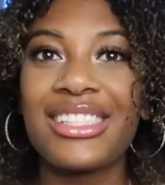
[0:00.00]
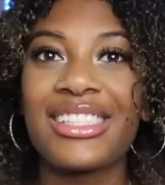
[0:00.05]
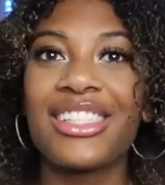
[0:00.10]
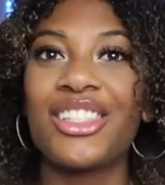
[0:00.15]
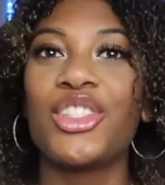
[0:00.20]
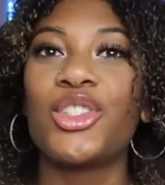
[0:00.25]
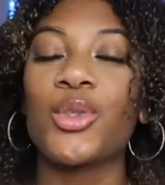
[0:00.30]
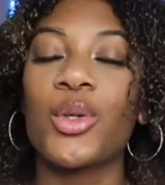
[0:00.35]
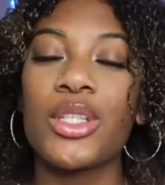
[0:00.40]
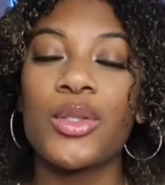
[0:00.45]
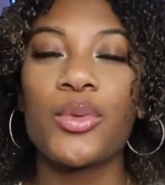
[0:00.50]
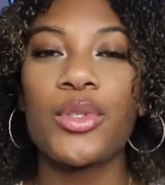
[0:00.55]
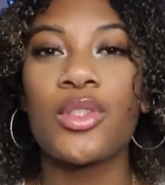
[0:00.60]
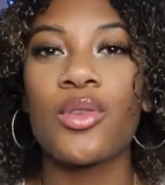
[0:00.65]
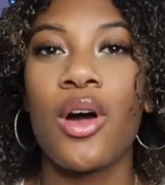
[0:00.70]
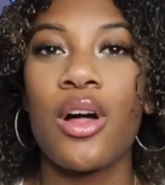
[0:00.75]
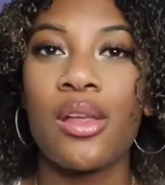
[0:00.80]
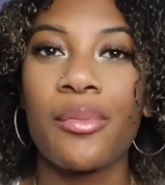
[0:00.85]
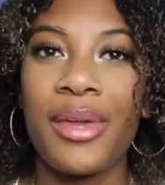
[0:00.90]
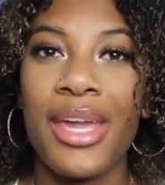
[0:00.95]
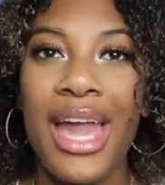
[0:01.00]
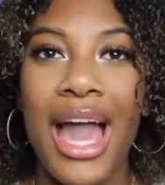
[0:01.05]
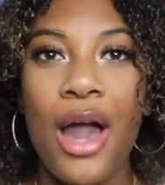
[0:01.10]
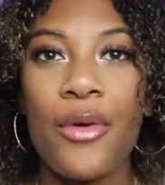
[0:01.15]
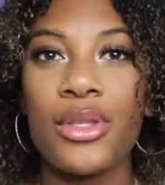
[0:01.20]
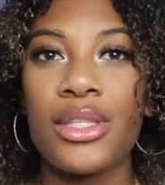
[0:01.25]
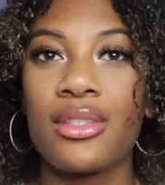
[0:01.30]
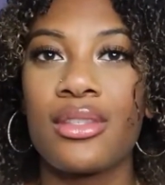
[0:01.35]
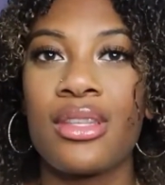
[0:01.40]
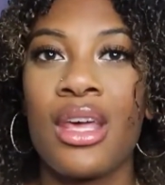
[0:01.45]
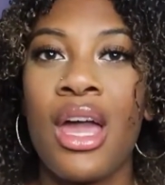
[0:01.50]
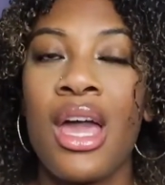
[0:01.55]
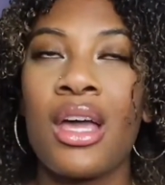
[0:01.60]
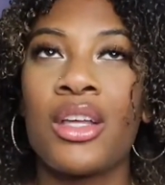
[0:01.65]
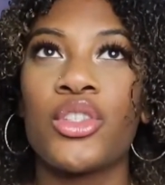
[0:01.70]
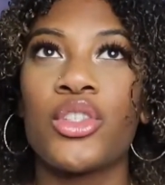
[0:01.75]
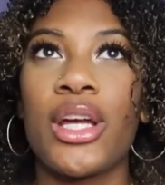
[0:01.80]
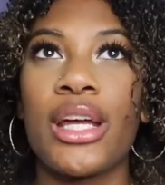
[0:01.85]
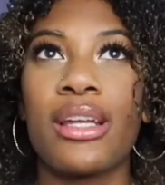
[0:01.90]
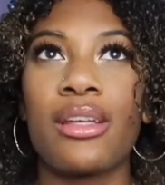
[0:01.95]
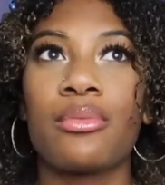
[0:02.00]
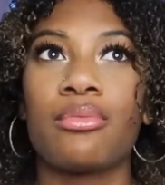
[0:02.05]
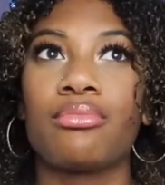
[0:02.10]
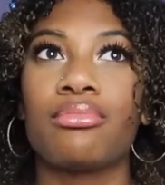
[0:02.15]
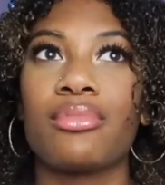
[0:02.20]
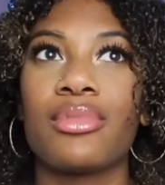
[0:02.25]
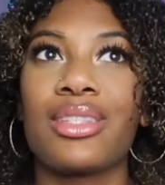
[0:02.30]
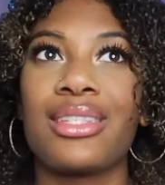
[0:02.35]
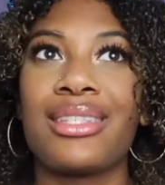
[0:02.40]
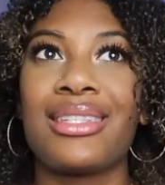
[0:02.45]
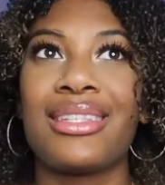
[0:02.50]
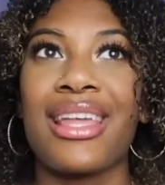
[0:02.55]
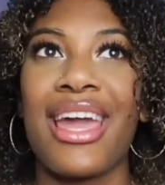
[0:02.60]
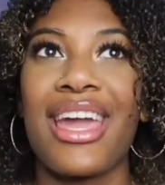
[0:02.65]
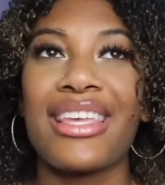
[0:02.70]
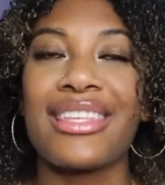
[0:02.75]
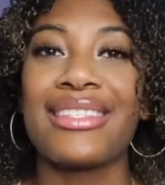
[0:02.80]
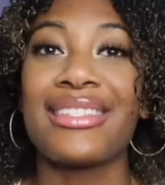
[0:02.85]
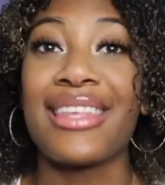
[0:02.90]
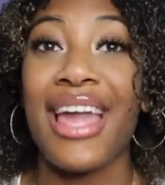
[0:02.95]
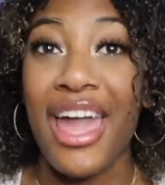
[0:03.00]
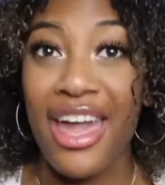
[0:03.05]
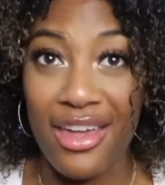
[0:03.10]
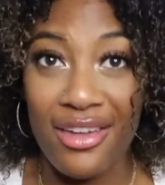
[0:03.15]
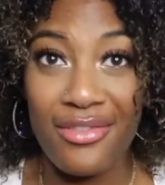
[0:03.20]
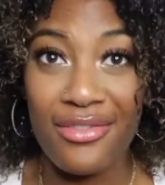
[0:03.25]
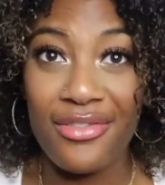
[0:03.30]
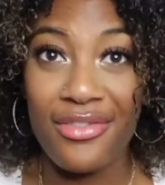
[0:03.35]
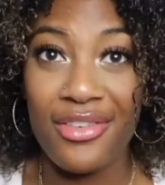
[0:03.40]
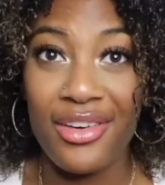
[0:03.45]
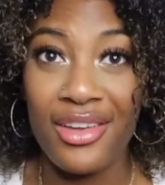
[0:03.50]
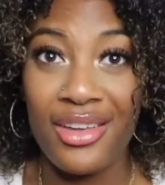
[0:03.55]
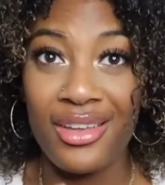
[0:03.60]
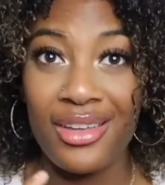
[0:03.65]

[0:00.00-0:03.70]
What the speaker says: The shorts were small on me. I was trying to stay safe